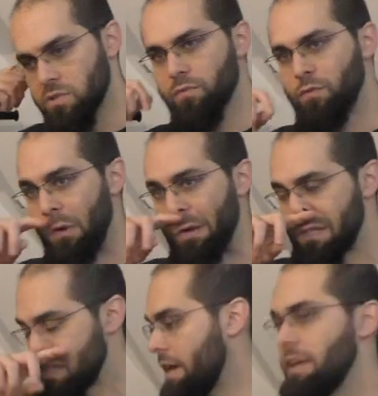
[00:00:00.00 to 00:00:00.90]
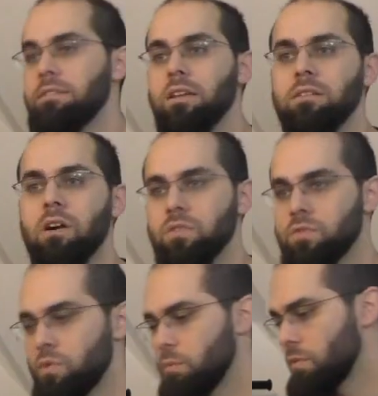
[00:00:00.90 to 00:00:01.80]
of noise and can cause
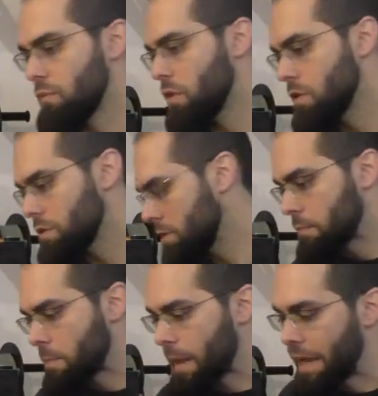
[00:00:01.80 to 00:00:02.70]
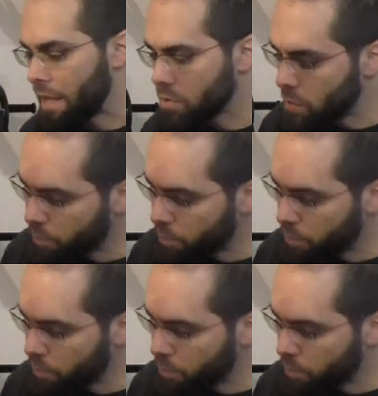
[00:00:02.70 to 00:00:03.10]
trouble, of course. I also